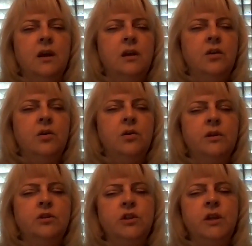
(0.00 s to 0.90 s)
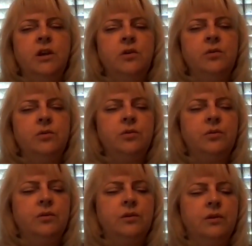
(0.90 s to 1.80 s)
nourishing you
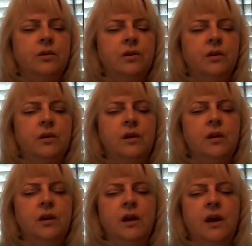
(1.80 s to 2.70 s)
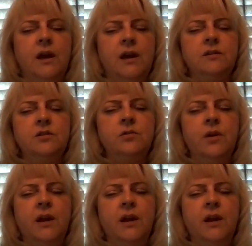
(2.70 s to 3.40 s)
as you